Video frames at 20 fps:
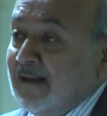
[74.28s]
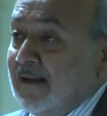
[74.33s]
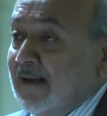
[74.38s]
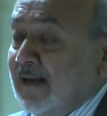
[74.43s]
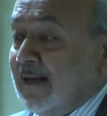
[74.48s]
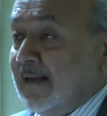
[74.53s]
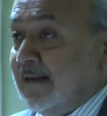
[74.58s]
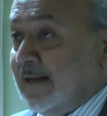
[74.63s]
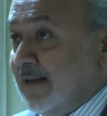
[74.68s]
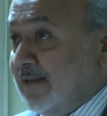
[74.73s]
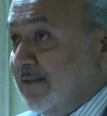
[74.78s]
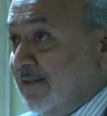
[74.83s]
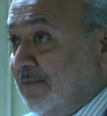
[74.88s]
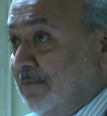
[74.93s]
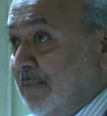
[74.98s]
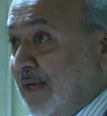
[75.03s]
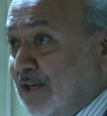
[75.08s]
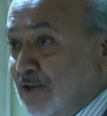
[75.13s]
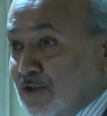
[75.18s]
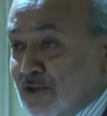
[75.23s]
And as he
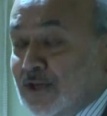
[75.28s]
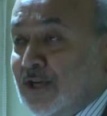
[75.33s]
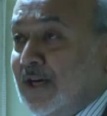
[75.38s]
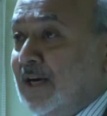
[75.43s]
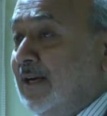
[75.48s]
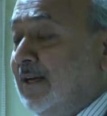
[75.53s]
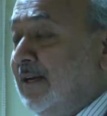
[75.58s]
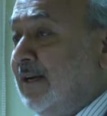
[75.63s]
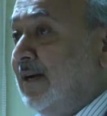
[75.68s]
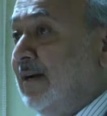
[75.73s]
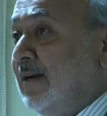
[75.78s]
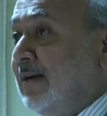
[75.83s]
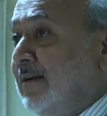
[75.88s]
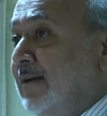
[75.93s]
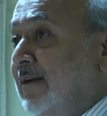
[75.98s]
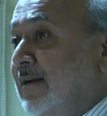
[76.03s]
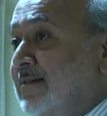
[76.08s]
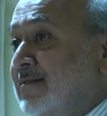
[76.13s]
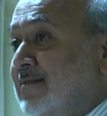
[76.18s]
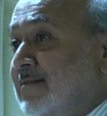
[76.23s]
mentioned earlier,
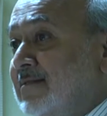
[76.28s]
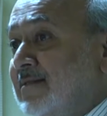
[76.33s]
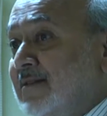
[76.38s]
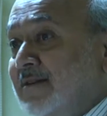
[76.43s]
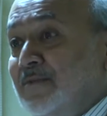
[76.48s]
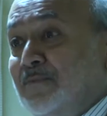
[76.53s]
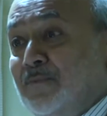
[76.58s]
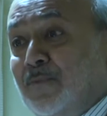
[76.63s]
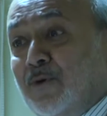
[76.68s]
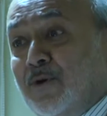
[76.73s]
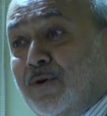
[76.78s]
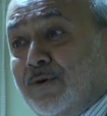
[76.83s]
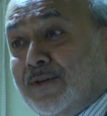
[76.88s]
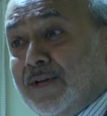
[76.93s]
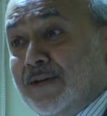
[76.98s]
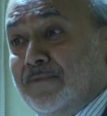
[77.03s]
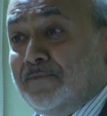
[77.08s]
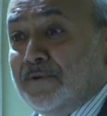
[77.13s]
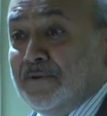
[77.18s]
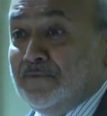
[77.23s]
he has received more
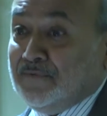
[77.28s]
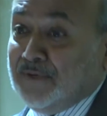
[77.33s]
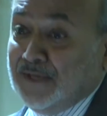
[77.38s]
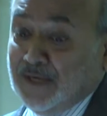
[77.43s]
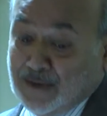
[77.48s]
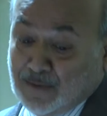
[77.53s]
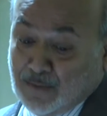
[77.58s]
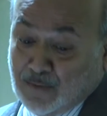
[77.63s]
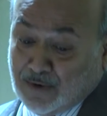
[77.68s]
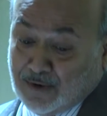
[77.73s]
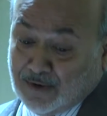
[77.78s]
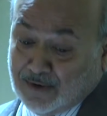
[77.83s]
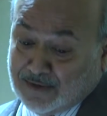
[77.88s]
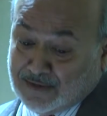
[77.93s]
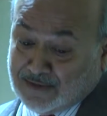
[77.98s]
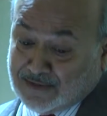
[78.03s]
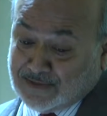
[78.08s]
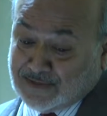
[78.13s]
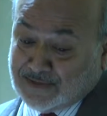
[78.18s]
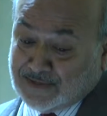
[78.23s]
than 50
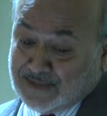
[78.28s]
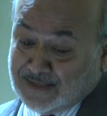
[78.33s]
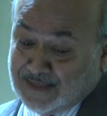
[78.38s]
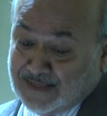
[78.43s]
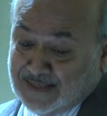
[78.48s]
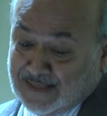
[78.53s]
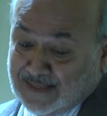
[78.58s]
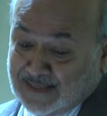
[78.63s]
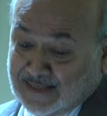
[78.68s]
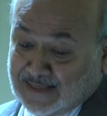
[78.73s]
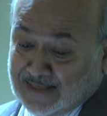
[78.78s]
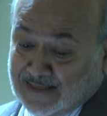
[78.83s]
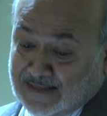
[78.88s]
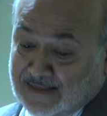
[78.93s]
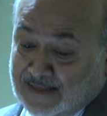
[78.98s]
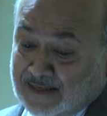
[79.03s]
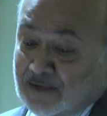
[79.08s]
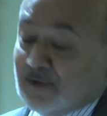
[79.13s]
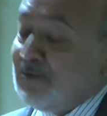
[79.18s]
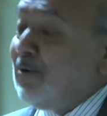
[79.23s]
awards,
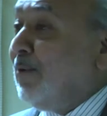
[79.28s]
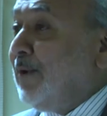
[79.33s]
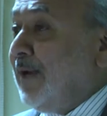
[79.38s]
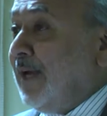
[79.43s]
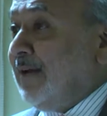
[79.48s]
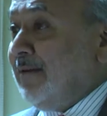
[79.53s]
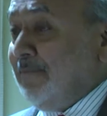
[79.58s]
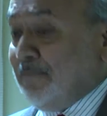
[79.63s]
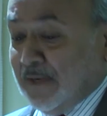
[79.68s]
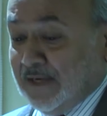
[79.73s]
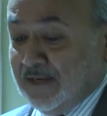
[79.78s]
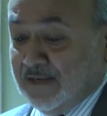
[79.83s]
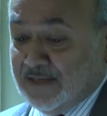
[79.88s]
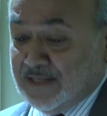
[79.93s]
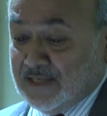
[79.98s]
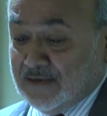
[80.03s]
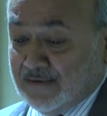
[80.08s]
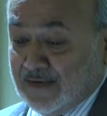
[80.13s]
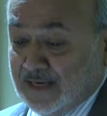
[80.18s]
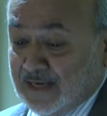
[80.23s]
including Pandit
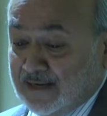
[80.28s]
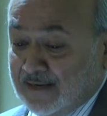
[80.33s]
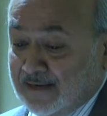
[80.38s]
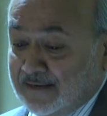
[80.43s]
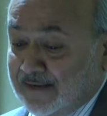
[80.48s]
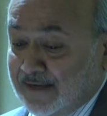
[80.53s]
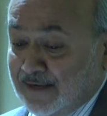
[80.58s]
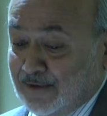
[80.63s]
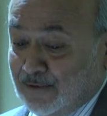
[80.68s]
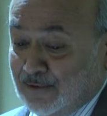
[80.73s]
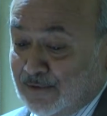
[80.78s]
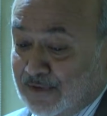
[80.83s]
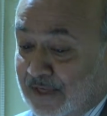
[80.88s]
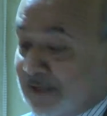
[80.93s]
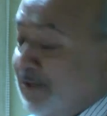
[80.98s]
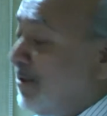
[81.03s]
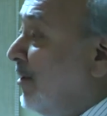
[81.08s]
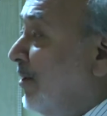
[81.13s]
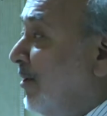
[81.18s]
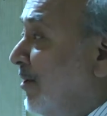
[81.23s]
Jawaharlal Nehru
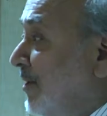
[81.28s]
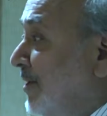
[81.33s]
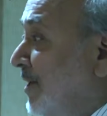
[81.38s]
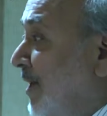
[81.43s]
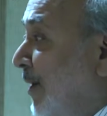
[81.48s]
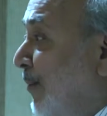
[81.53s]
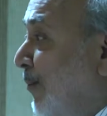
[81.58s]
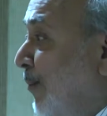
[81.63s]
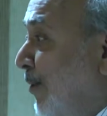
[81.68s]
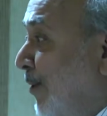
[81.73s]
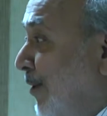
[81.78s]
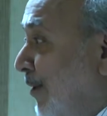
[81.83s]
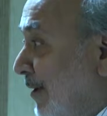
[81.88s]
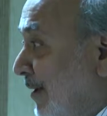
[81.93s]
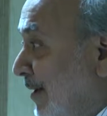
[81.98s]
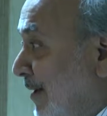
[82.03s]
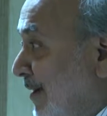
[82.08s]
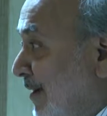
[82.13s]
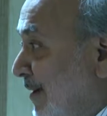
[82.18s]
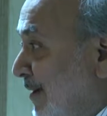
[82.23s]
Technology Award,
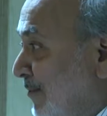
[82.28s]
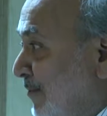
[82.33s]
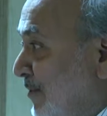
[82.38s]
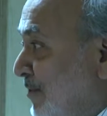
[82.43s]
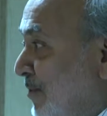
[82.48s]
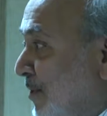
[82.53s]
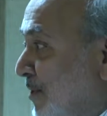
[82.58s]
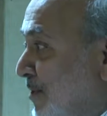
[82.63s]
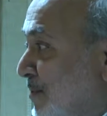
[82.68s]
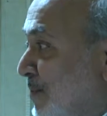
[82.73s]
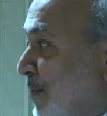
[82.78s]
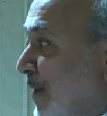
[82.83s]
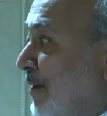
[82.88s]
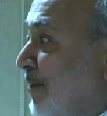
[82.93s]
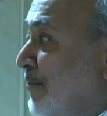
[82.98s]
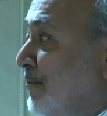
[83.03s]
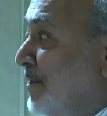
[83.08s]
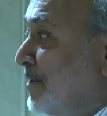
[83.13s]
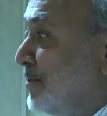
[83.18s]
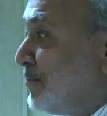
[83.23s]
which was one
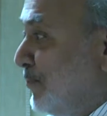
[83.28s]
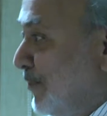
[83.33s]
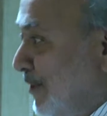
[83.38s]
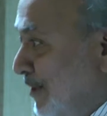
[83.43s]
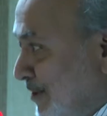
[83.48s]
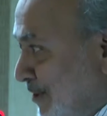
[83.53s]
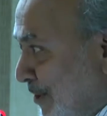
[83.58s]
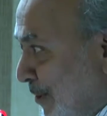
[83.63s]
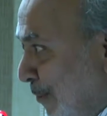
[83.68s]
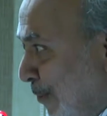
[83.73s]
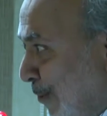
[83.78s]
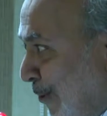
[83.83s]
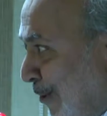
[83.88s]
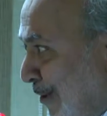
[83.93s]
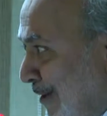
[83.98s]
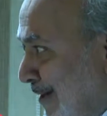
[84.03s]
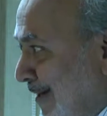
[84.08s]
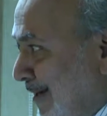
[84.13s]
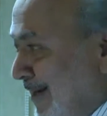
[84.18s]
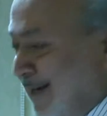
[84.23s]
of his first
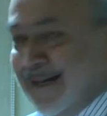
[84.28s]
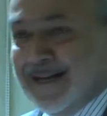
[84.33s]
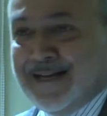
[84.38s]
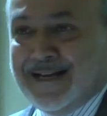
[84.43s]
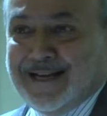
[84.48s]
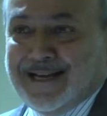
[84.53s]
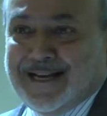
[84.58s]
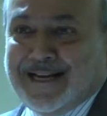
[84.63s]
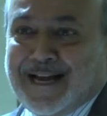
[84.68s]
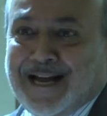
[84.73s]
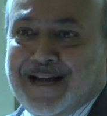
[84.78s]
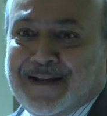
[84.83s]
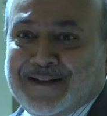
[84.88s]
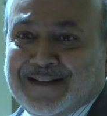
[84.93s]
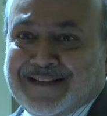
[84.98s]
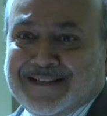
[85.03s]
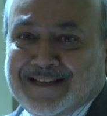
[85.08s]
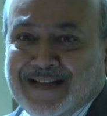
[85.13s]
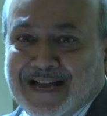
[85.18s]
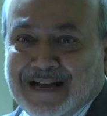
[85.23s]
award, and
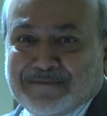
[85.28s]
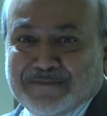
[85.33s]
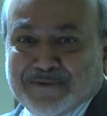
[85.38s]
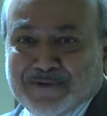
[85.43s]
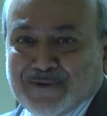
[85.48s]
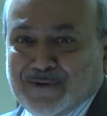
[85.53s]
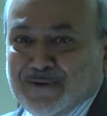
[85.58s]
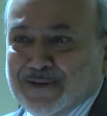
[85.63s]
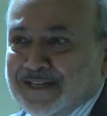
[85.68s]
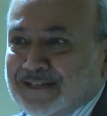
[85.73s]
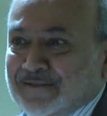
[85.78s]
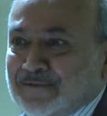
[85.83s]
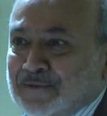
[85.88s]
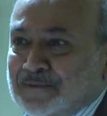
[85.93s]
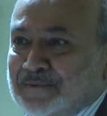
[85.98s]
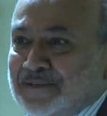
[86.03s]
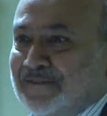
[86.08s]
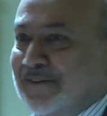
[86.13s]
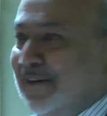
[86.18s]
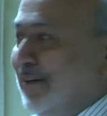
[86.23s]
I am sure it
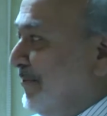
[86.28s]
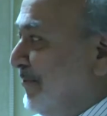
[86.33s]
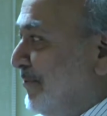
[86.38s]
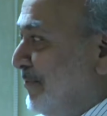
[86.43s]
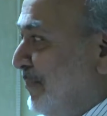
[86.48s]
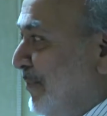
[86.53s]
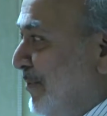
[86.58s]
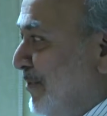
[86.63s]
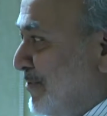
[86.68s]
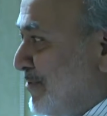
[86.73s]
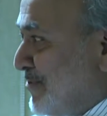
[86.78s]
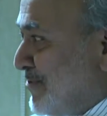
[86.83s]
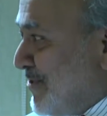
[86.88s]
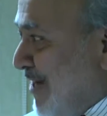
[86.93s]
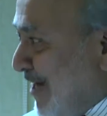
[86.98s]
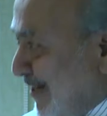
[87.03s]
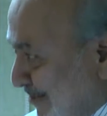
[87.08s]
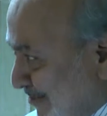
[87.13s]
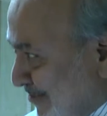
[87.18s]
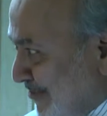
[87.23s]
would be one of the most
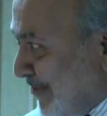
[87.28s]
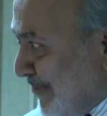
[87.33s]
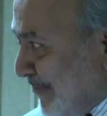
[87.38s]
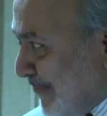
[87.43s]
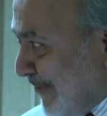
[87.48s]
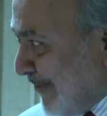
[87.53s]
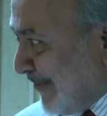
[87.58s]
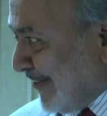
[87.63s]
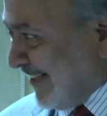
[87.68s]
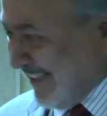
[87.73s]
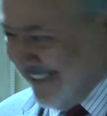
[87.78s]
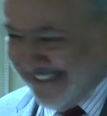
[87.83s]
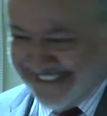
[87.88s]
cherished awards.